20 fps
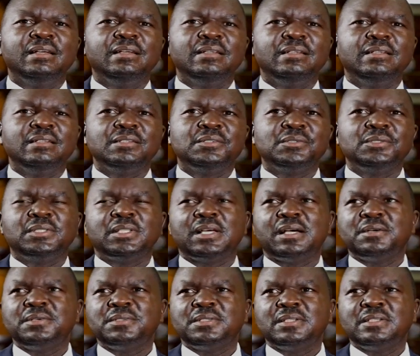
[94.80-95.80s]
In
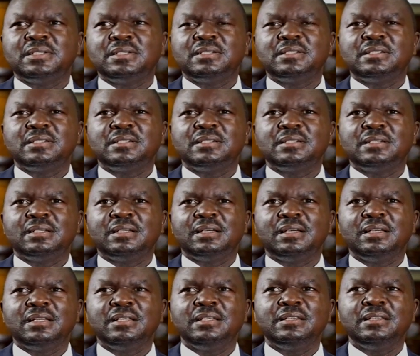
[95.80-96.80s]
2000,
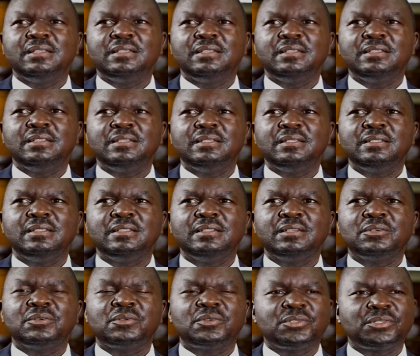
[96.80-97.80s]
I
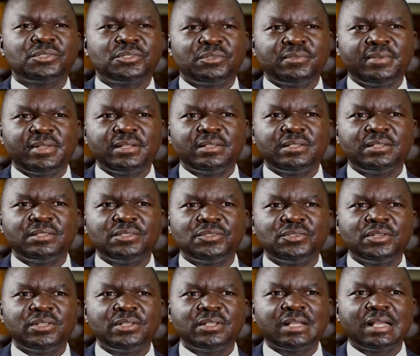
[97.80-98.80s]
crossed over and
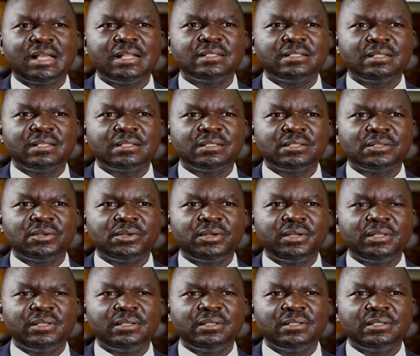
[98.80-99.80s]
joined Caltex
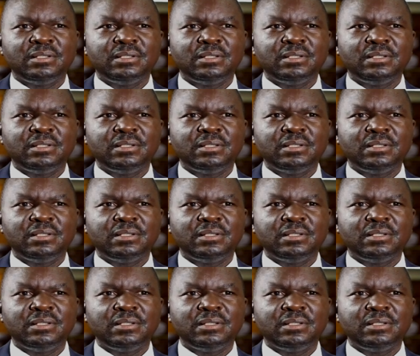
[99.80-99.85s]
Oil